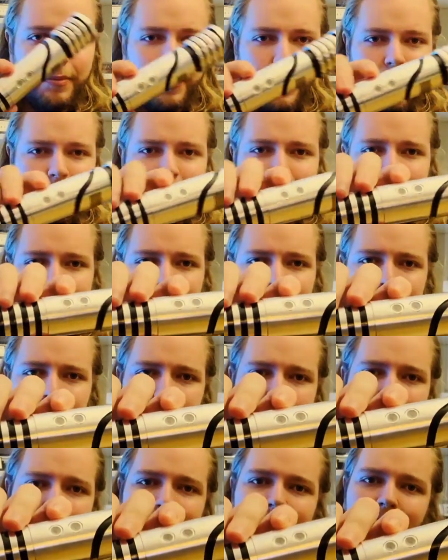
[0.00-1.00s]
because it
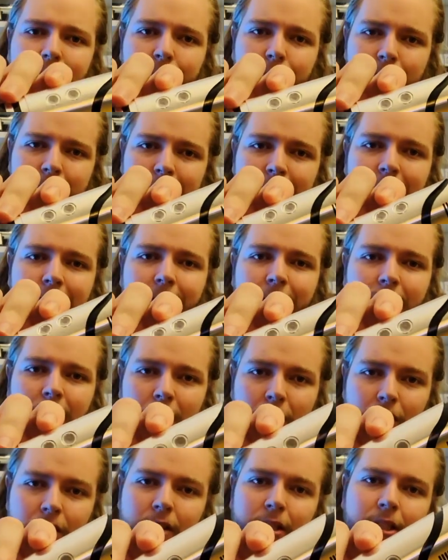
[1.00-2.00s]
really
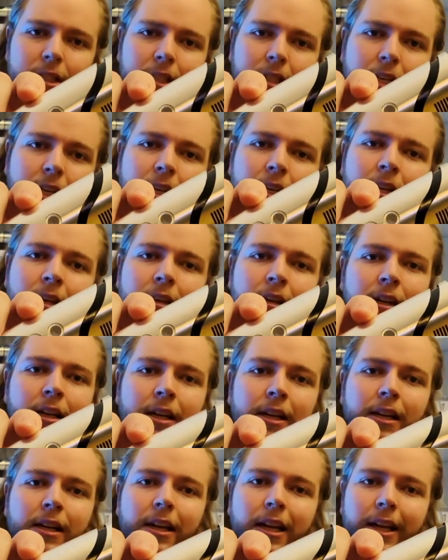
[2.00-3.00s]
looks
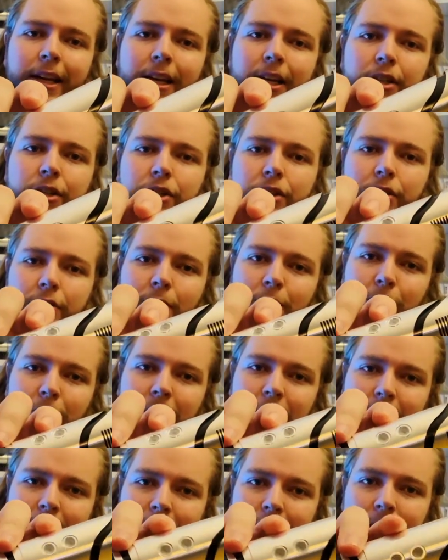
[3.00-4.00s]
like it should
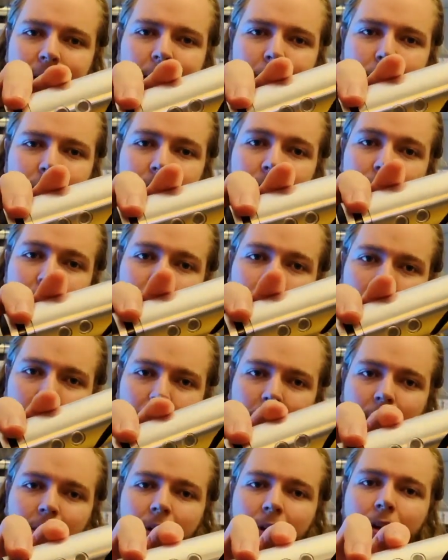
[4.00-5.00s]
be in episode
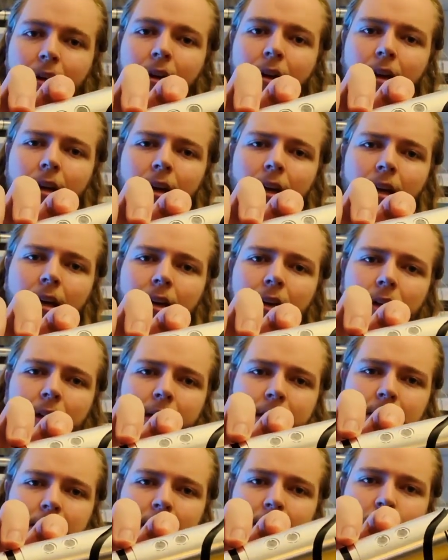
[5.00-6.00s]
3.
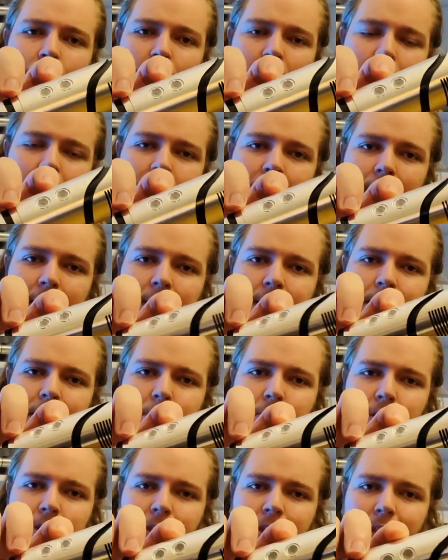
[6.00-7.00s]
It's like one of these
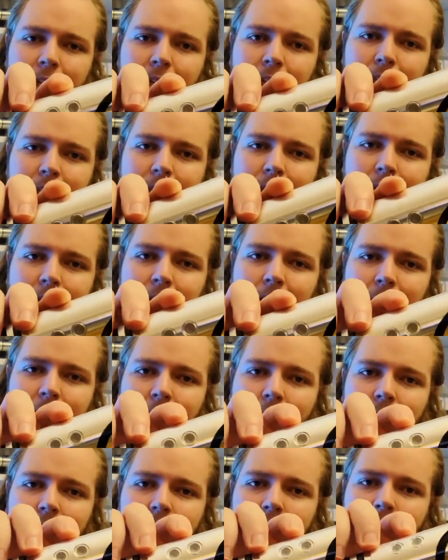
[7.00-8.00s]
lightsaber designs that
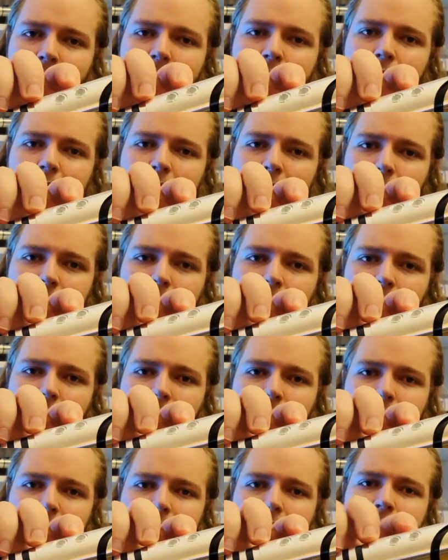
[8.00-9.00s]
I can
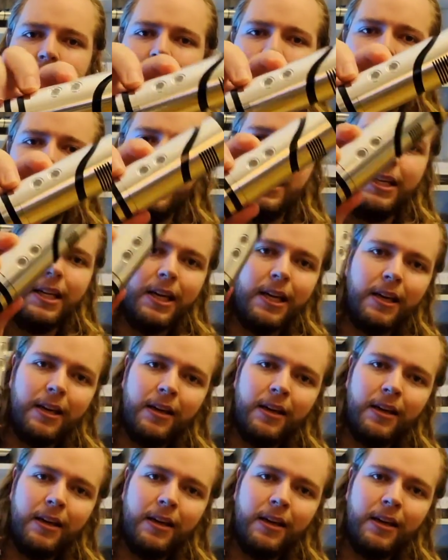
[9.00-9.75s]
definitely see,